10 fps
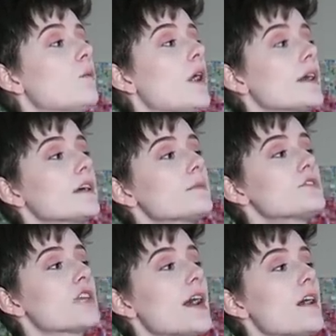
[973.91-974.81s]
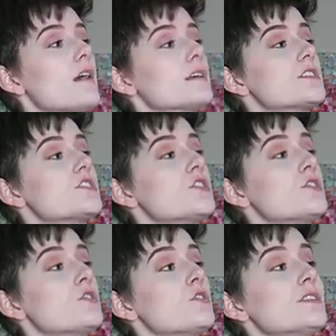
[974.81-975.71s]
Wanna come try on a
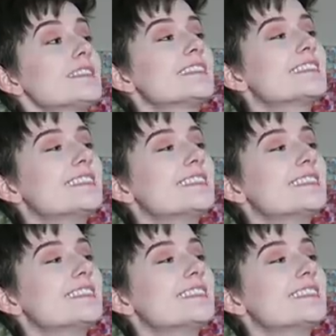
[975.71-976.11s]
suit?